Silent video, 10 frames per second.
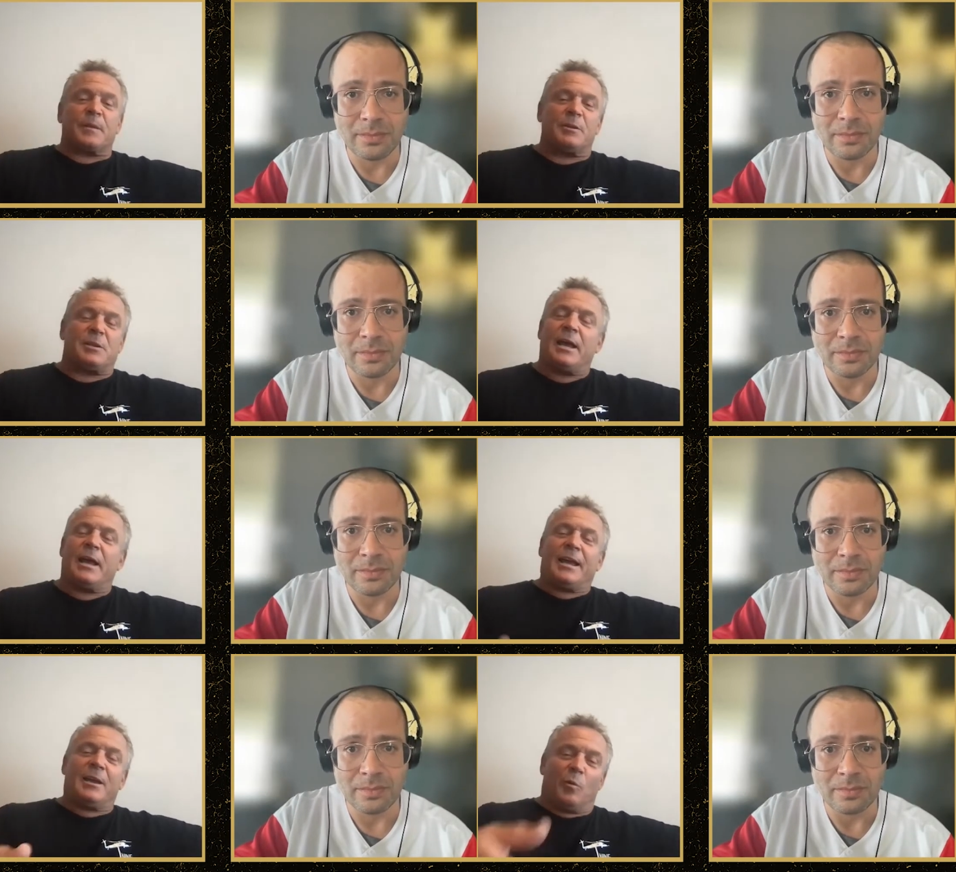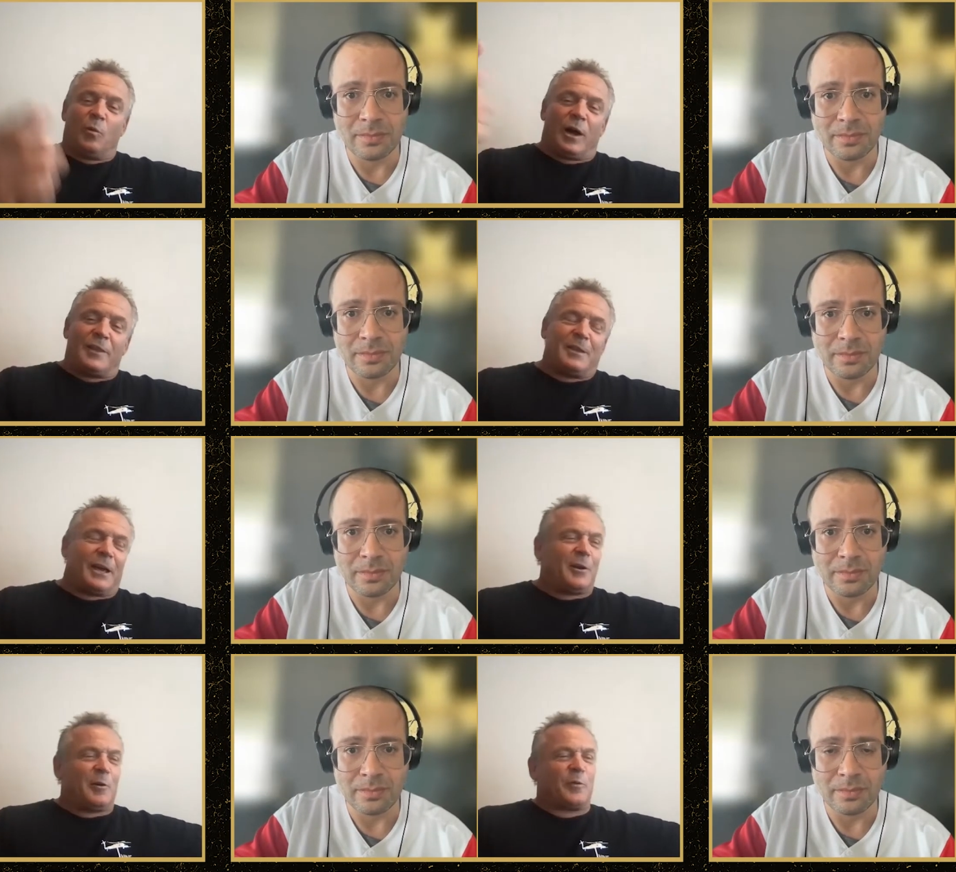Speaker 1: But you, you I, I,
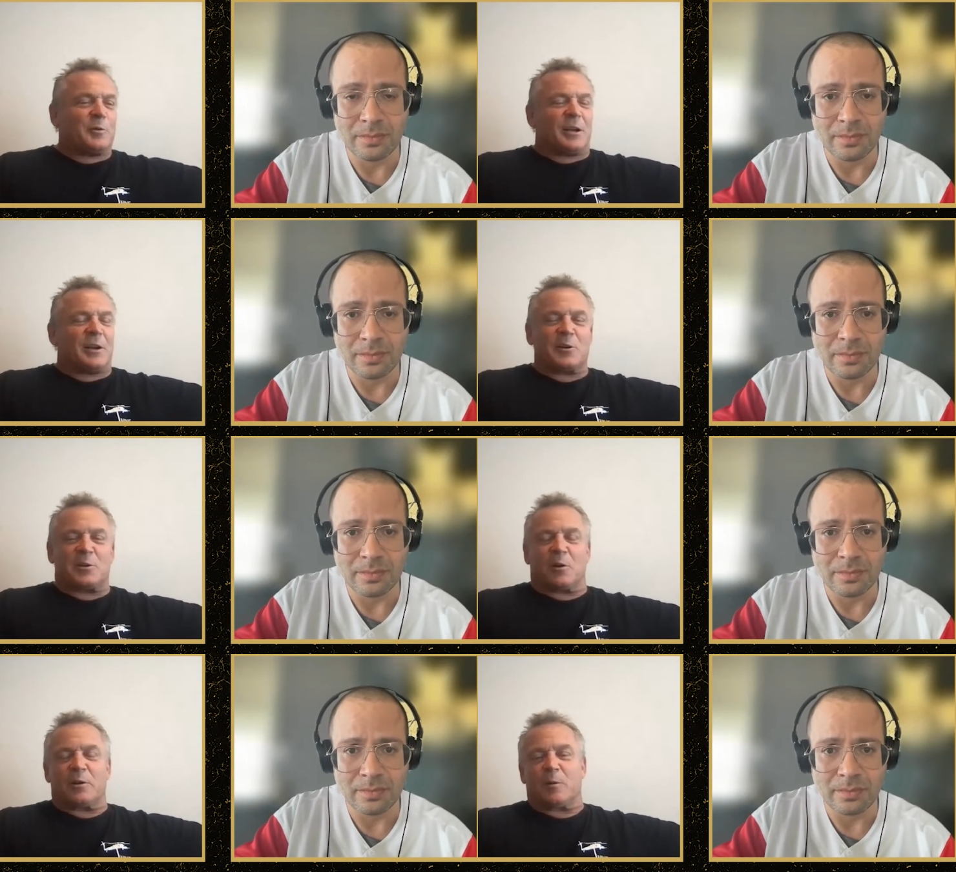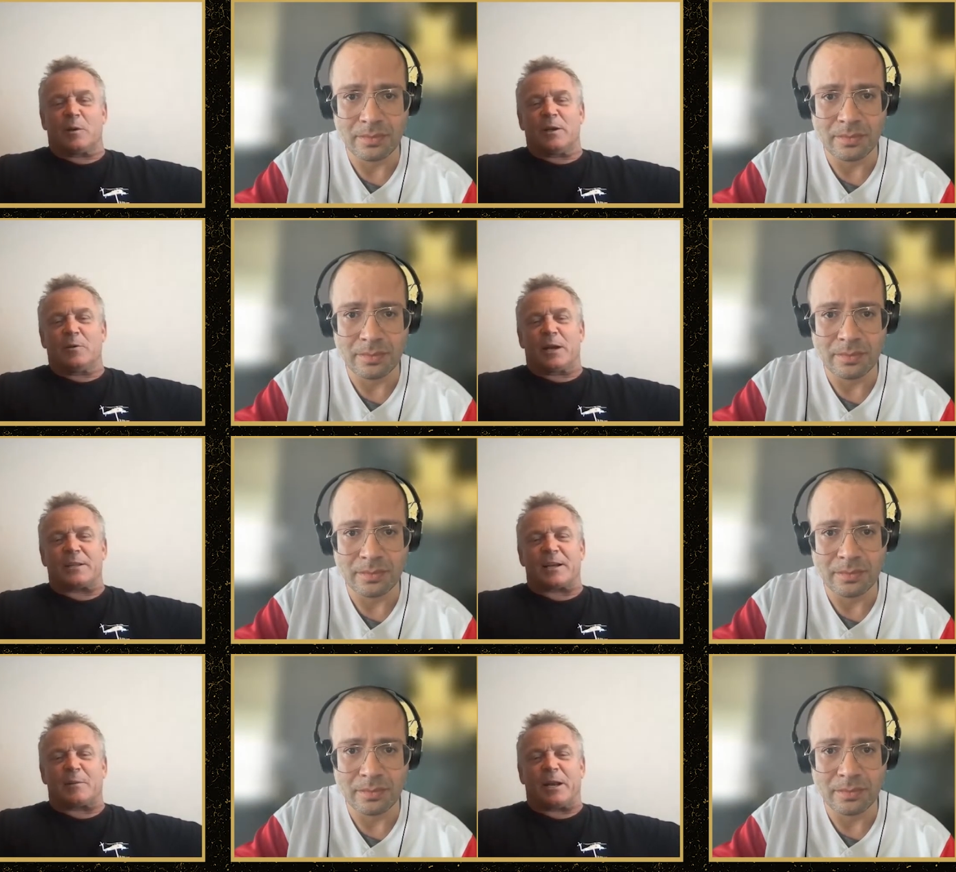don't know if it was on our show that we, you and I
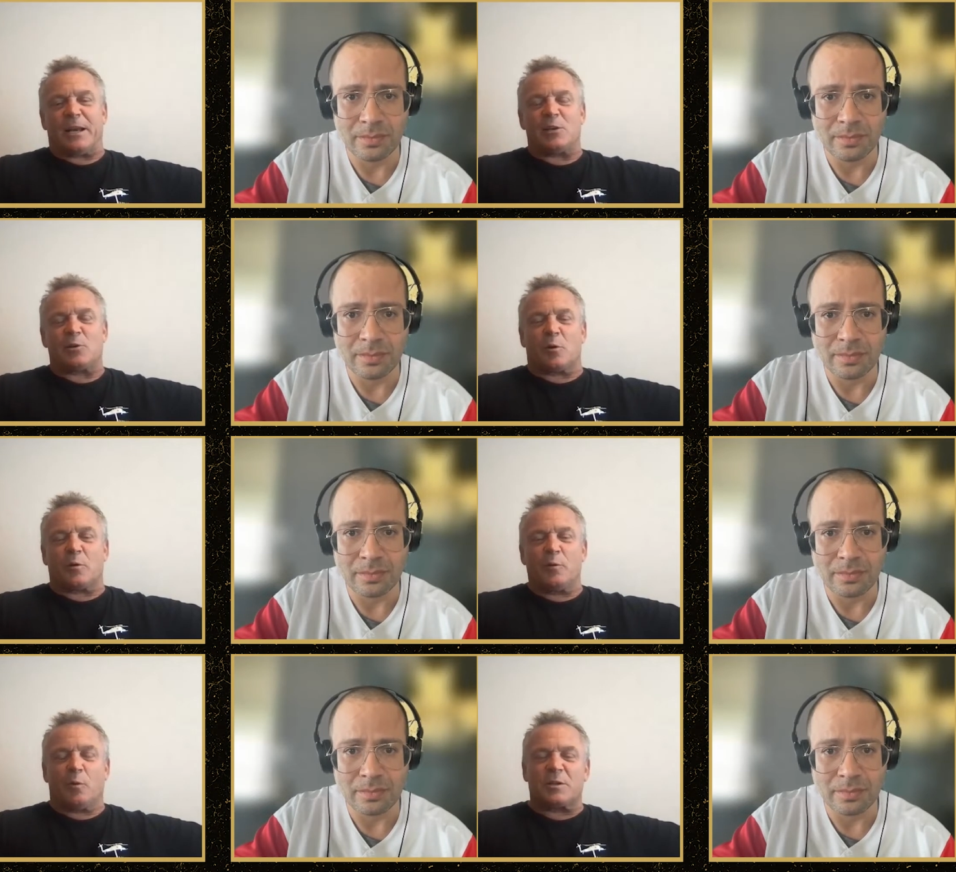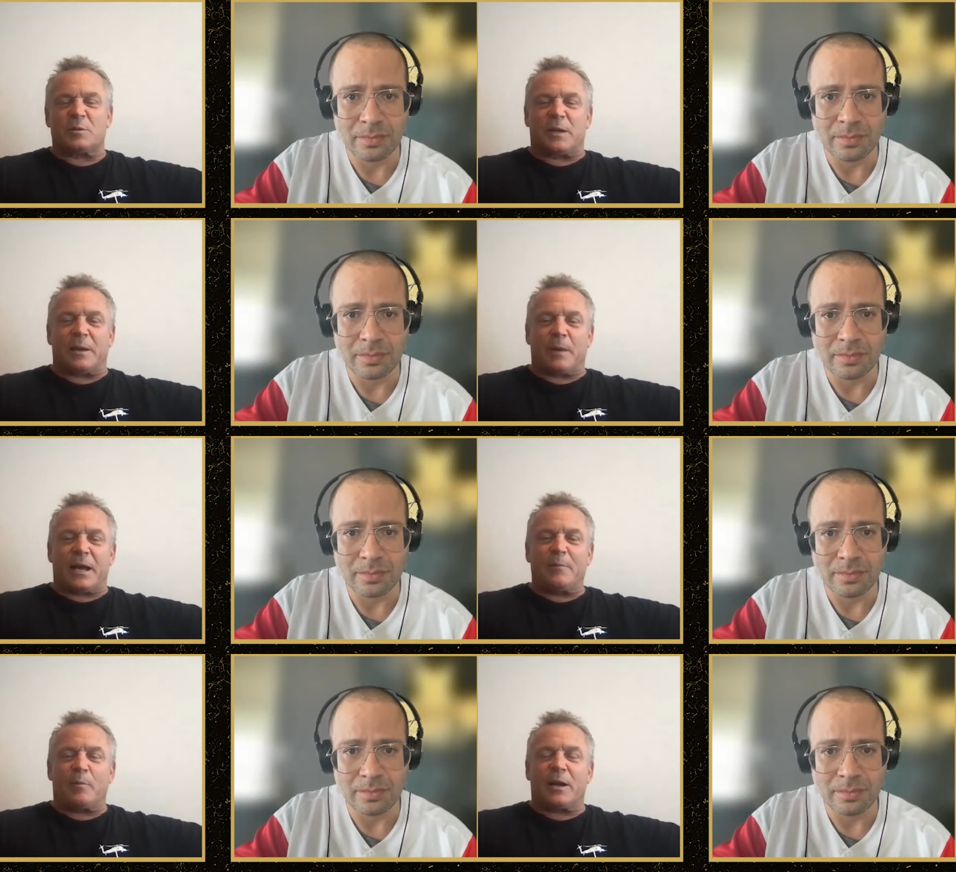talked about Ichiro. If you watch him take
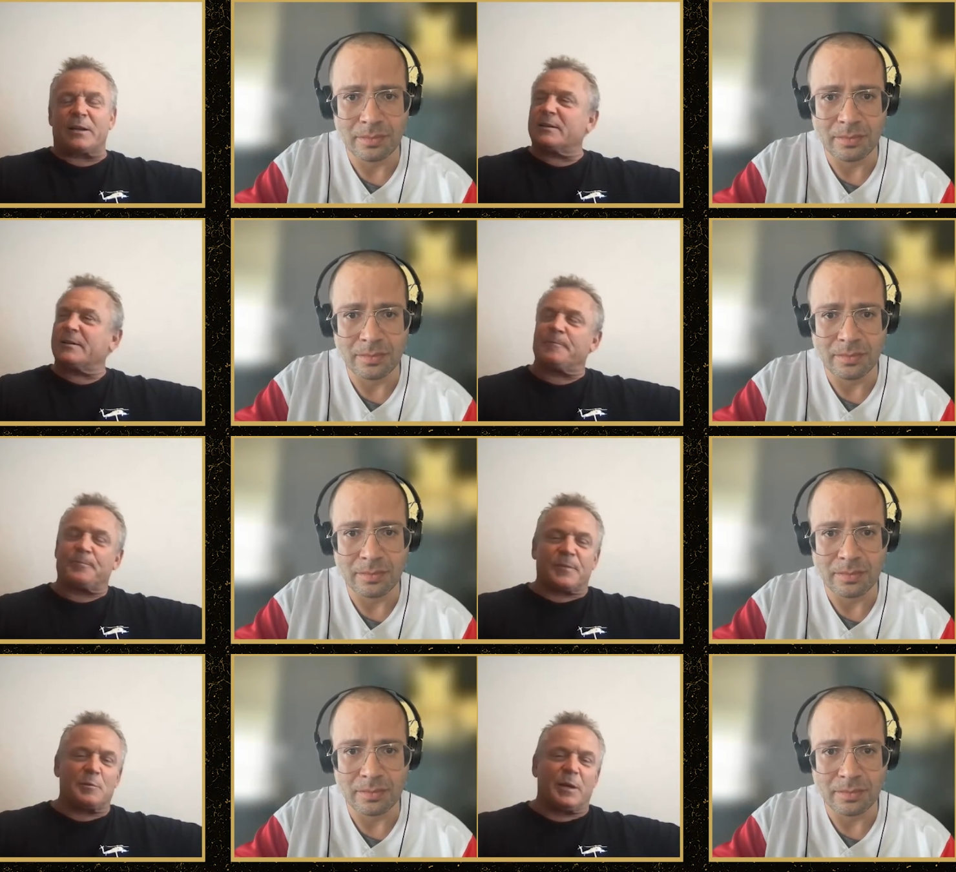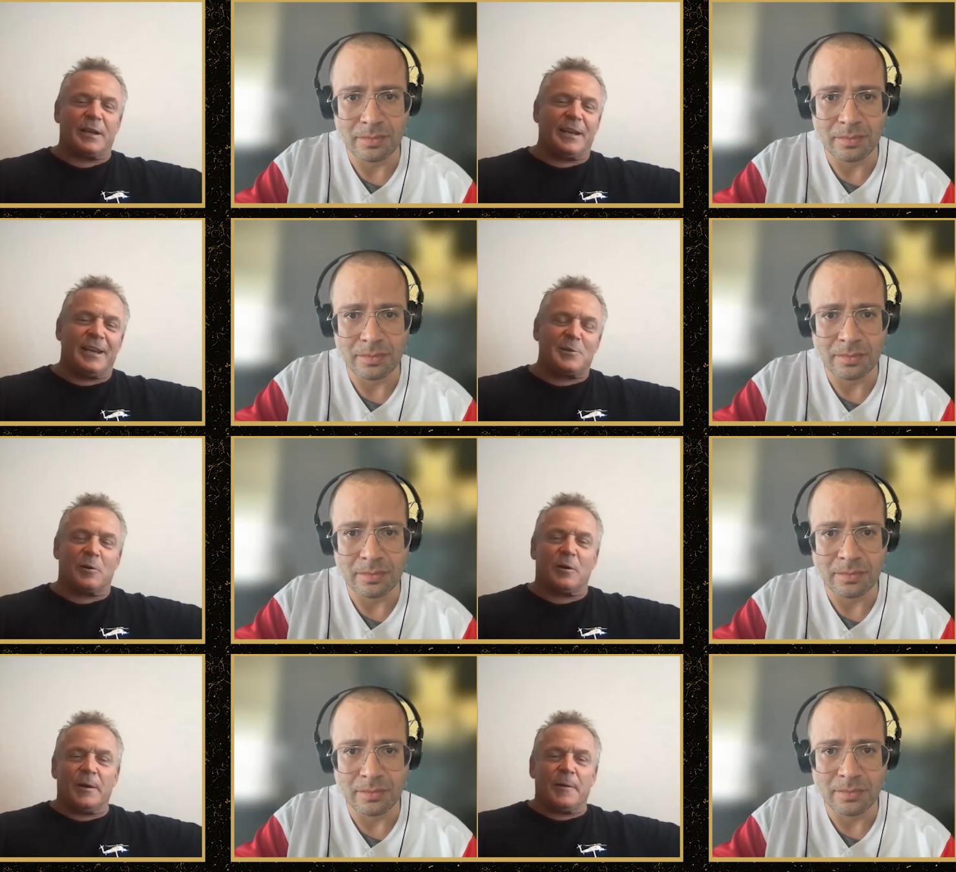batting practice, speaking of
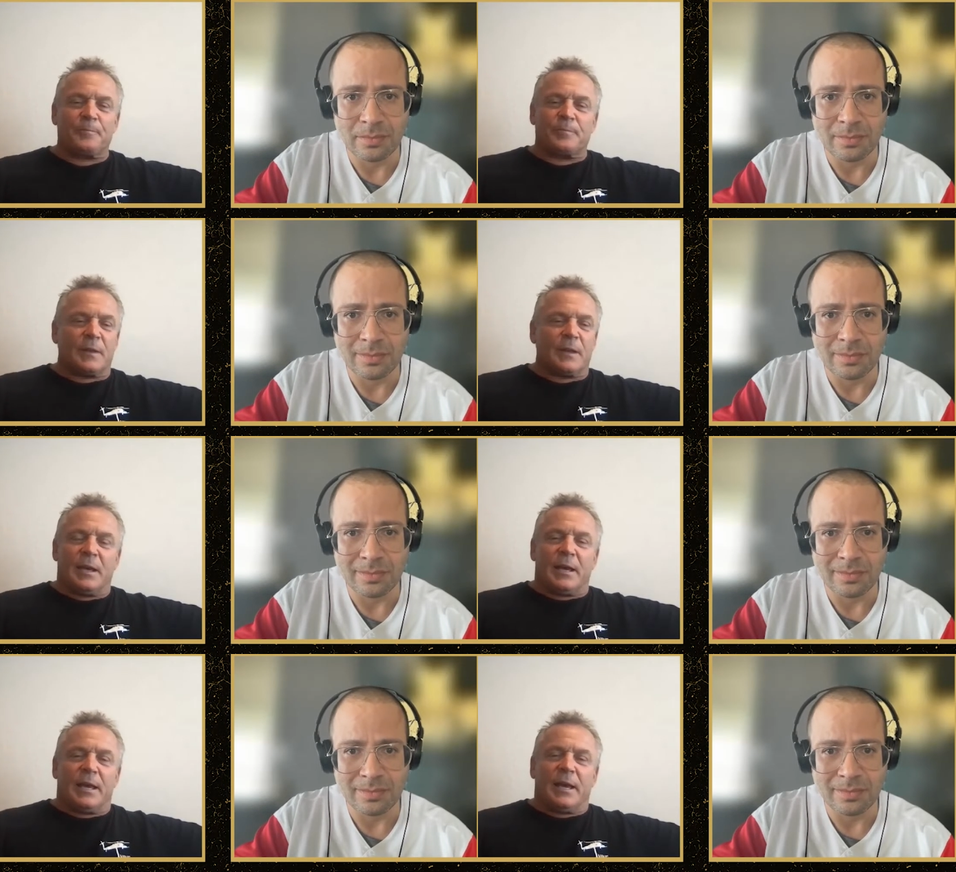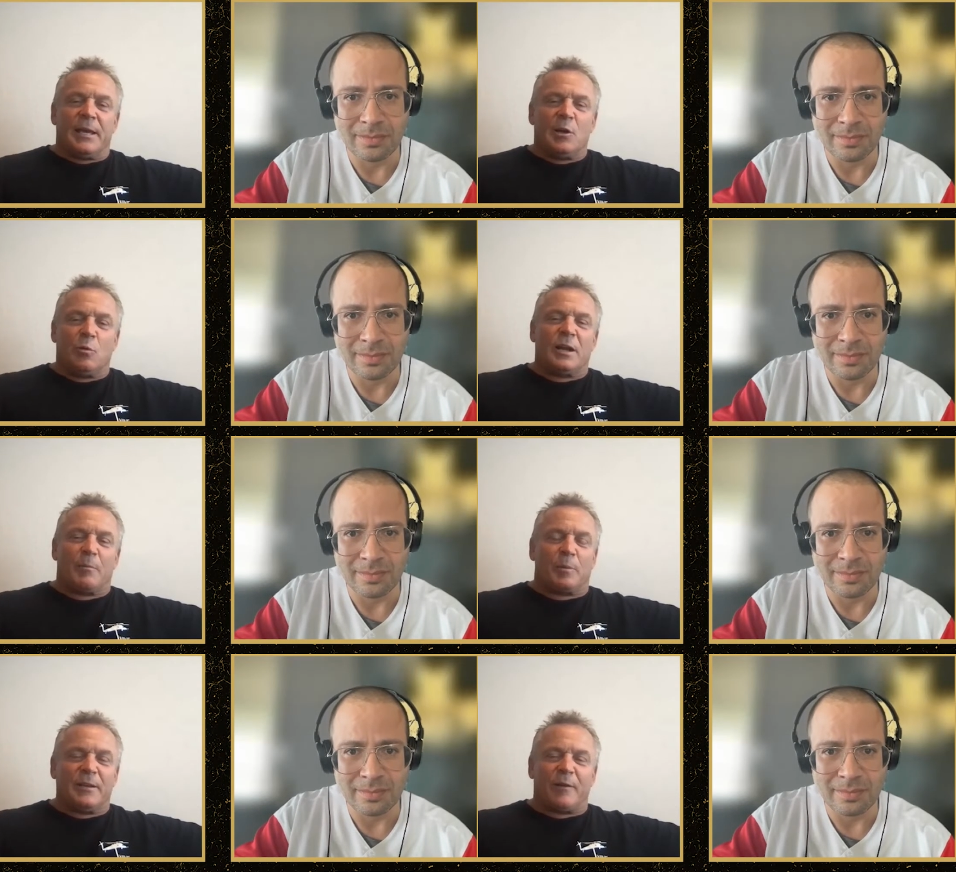Ichiro, you would not
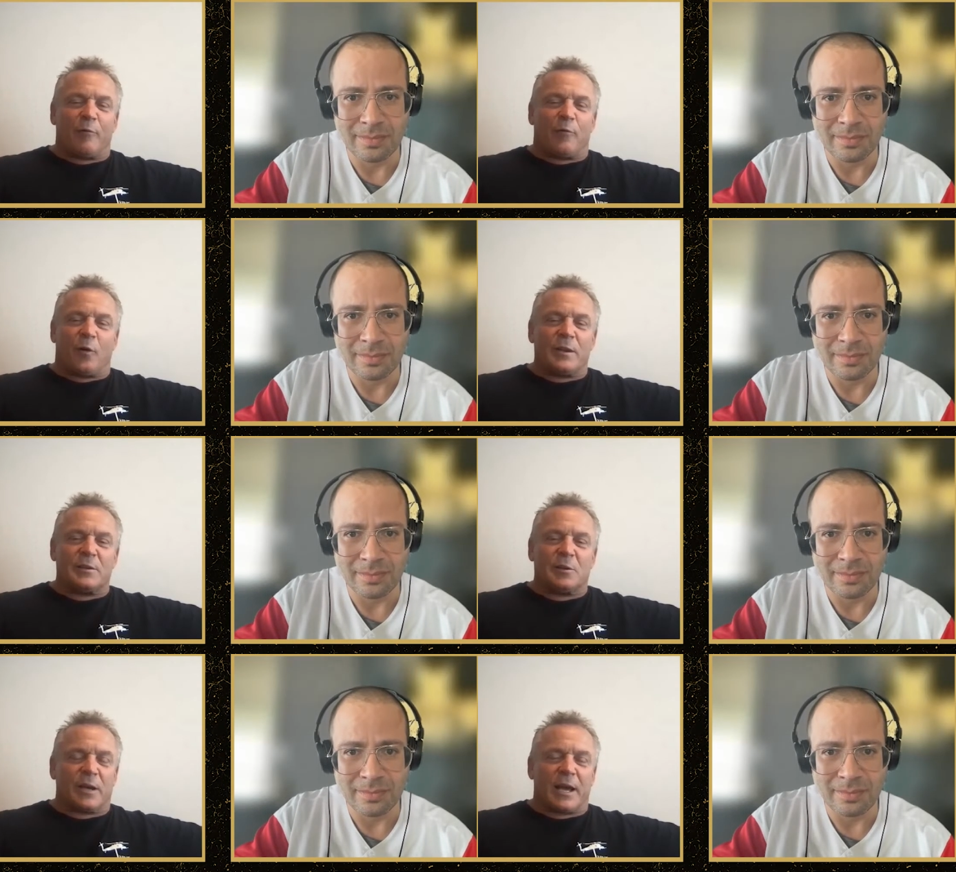believe how far this little